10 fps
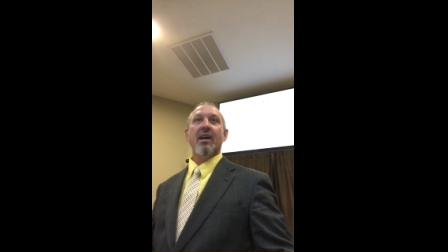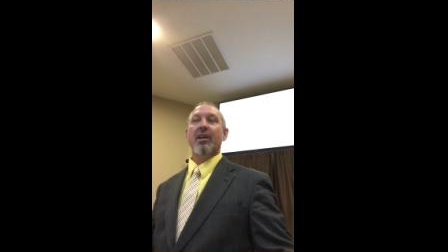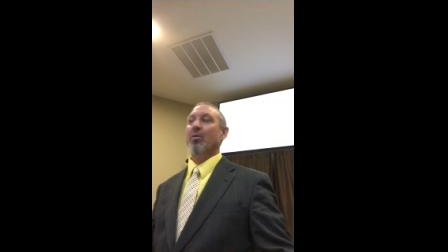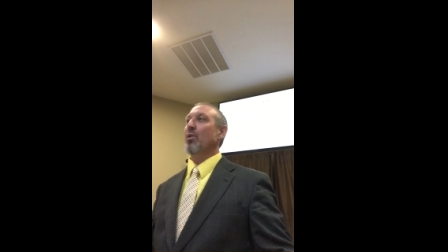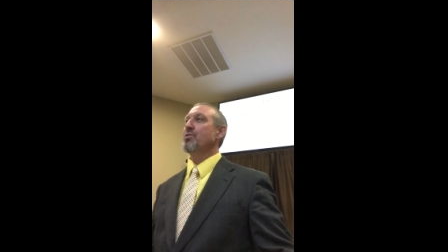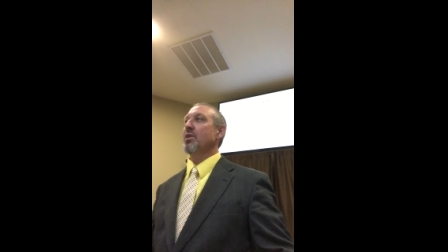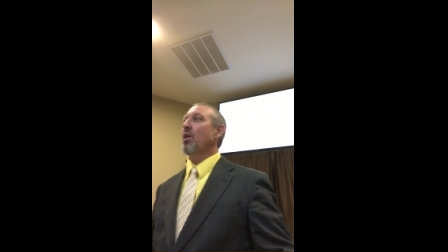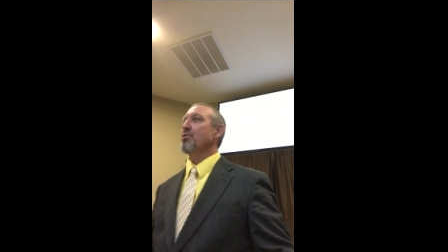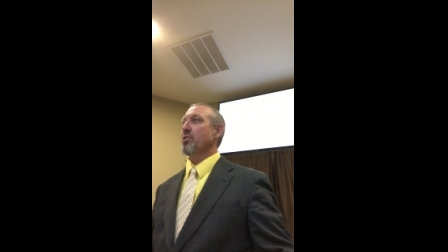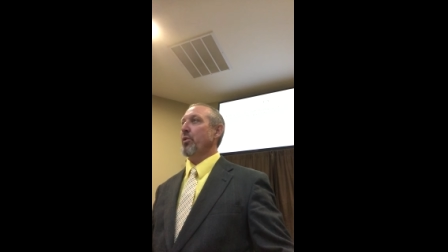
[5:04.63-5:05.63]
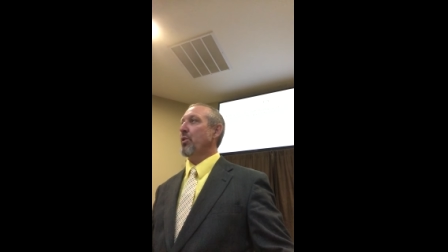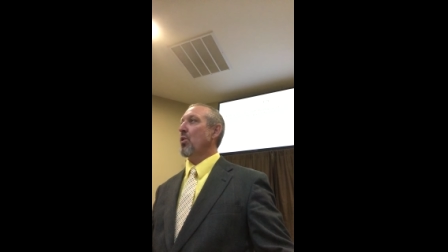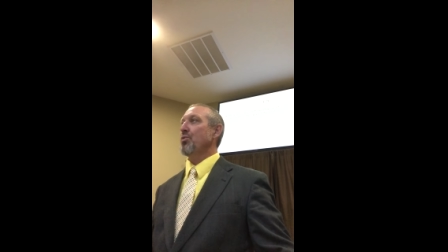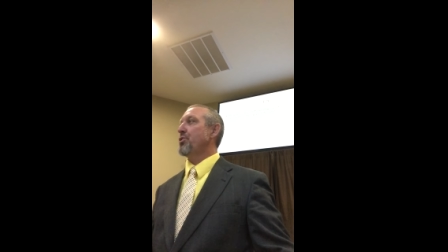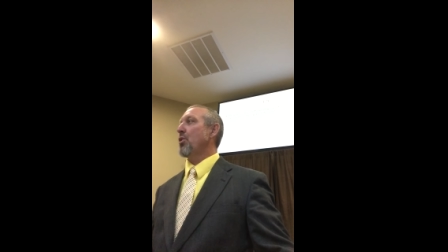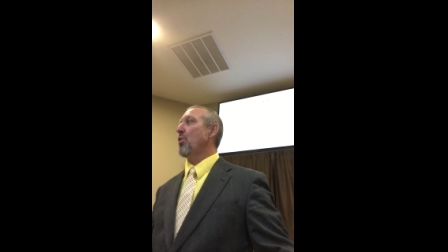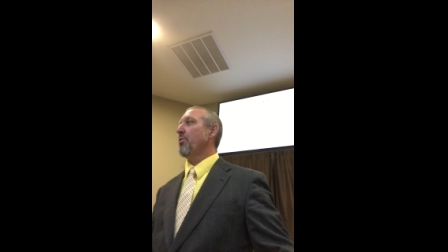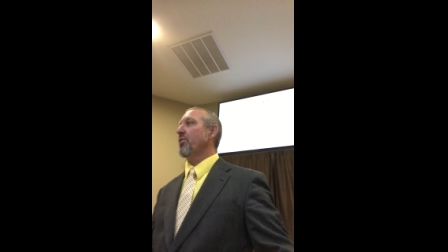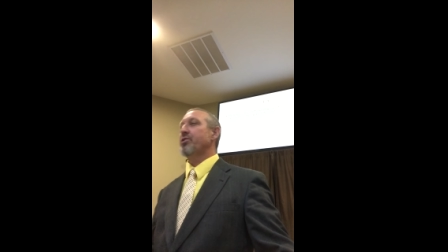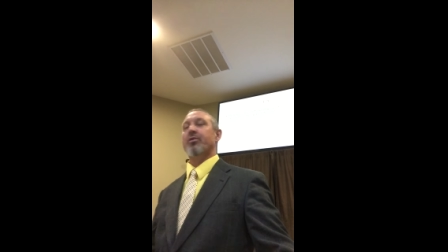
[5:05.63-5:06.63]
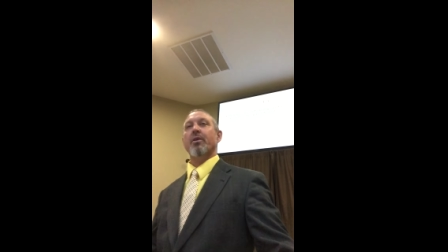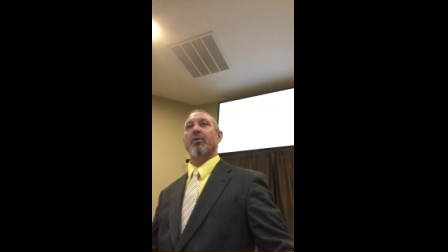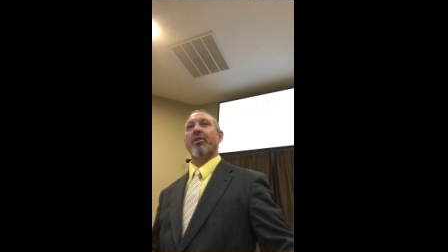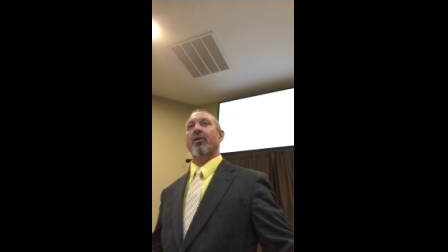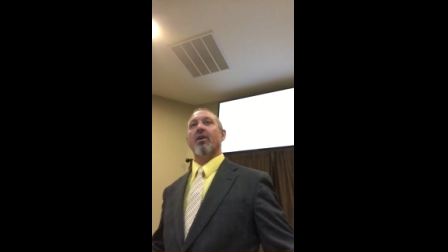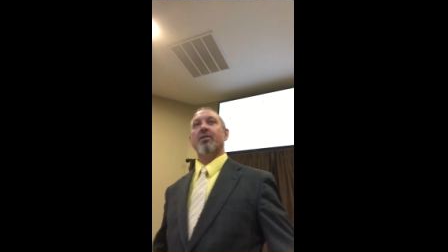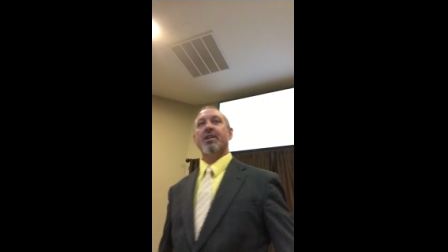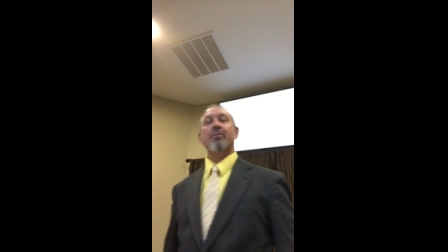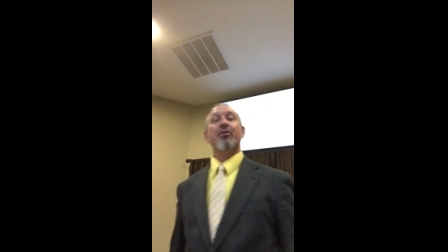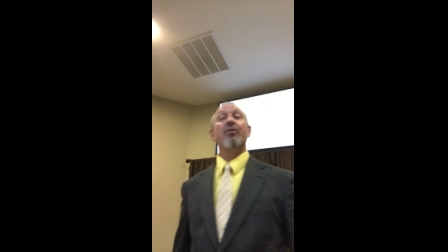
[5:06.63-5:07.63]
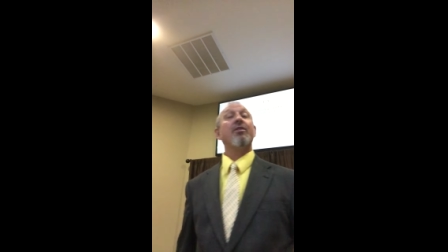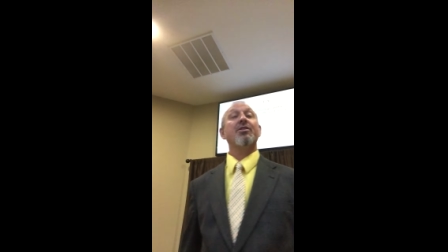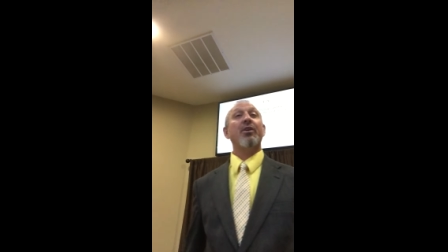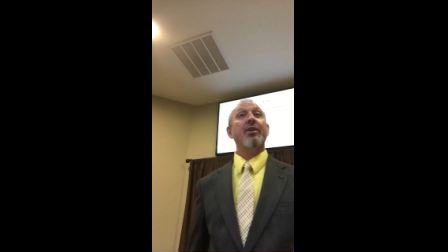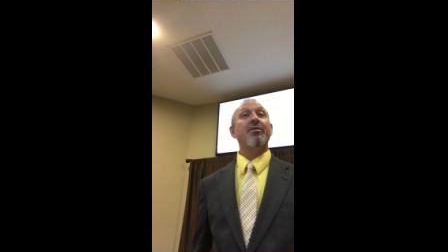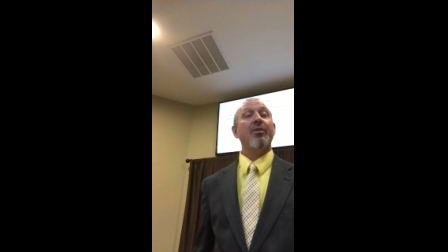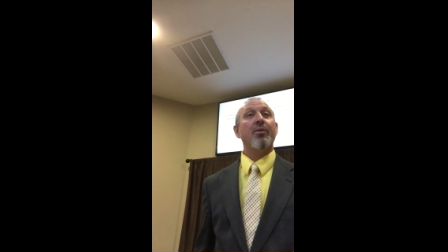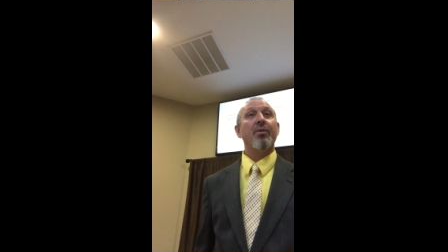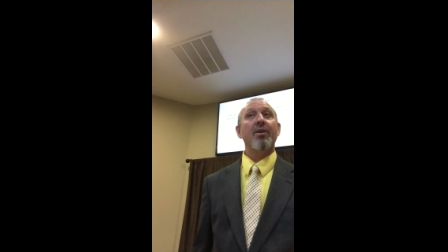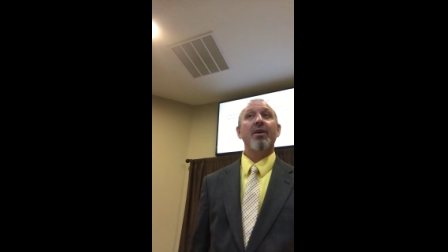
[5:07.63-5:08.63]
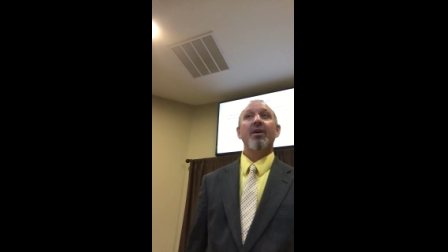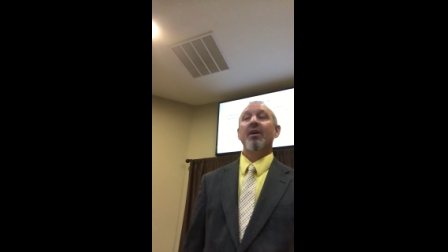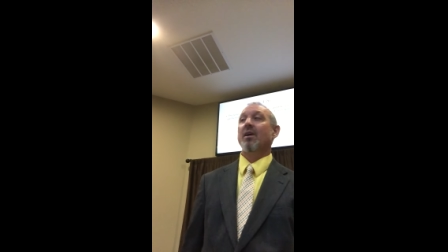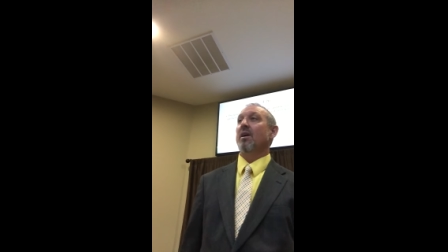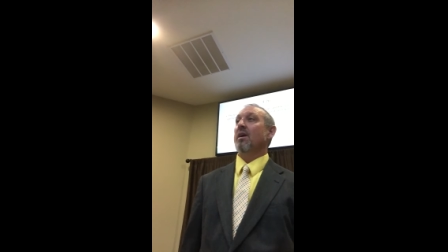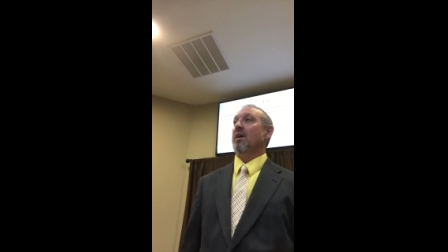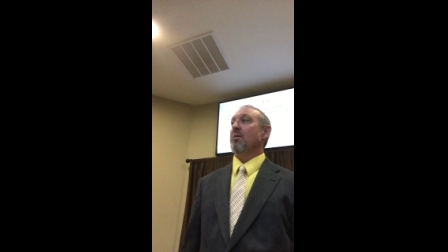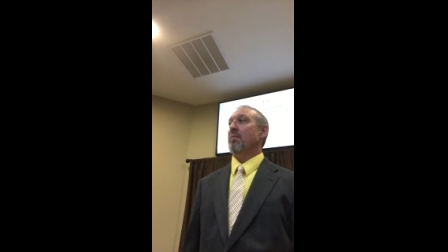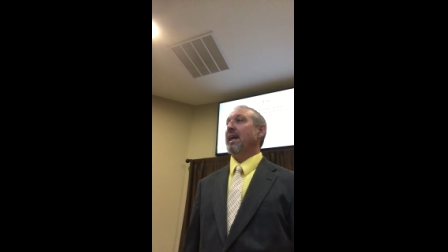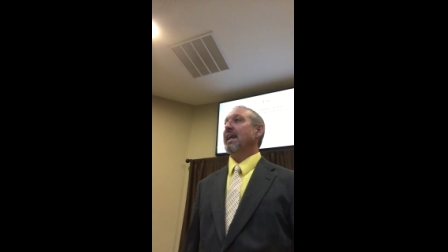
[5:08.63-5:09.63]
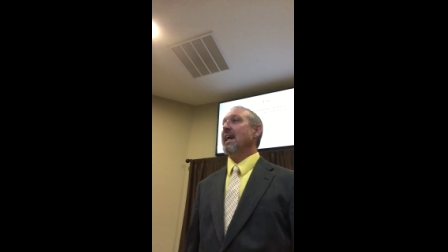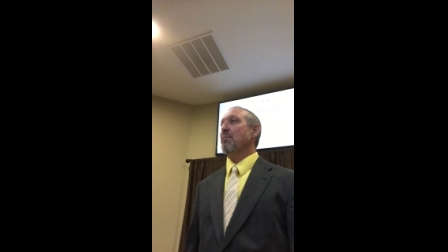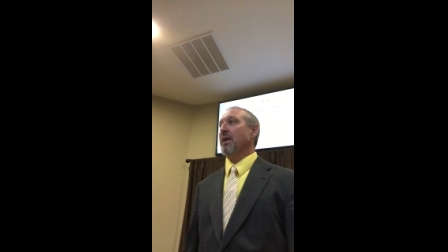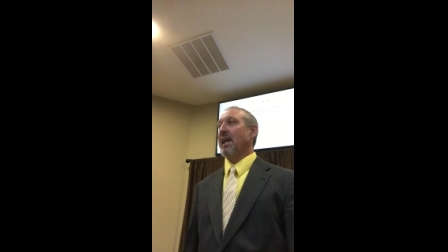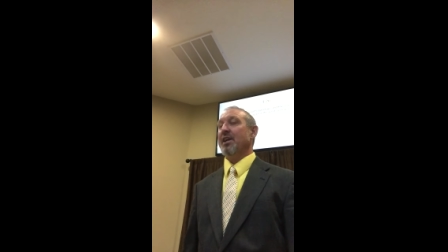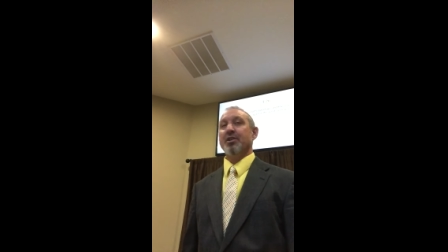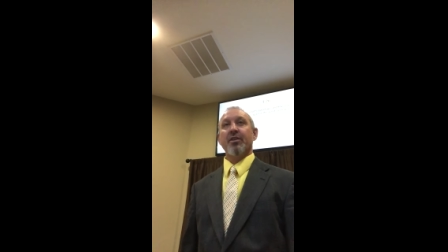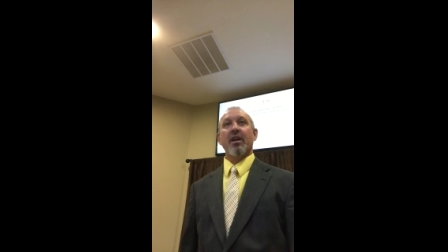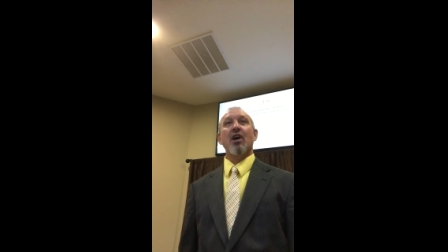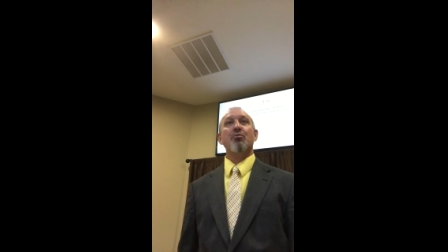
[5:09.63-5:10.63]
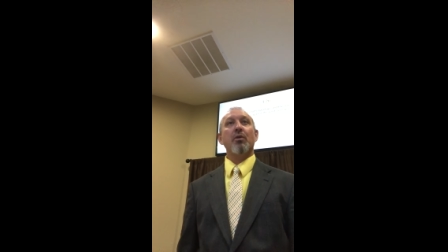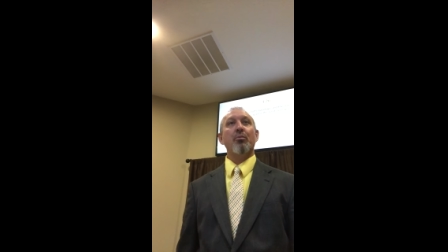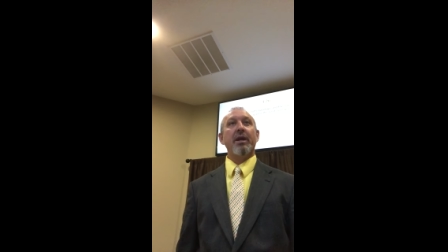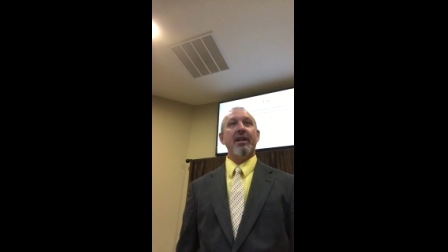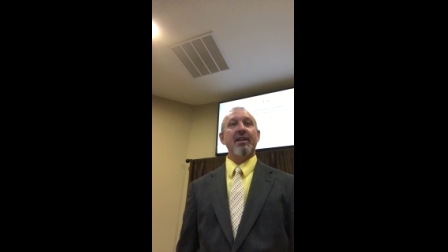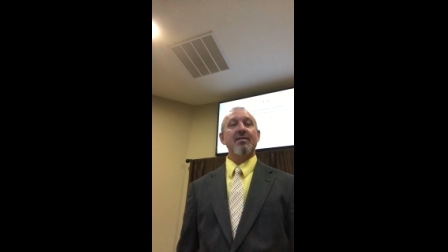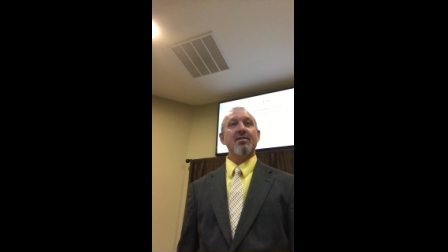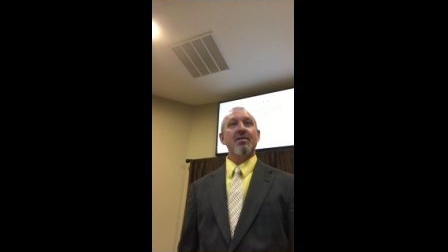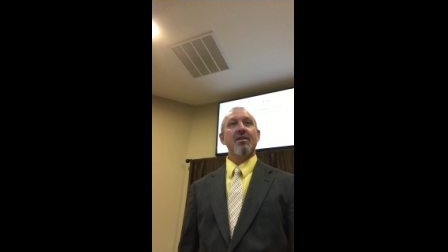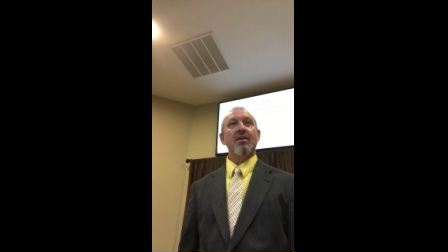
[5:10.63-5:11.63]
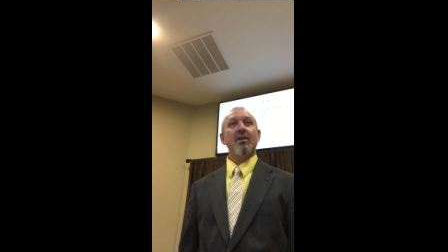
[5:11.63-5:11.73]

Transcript: He quotes it also. He quotes Joel verse number uh, chapter 2 and verse 32 making application to gospel obedience.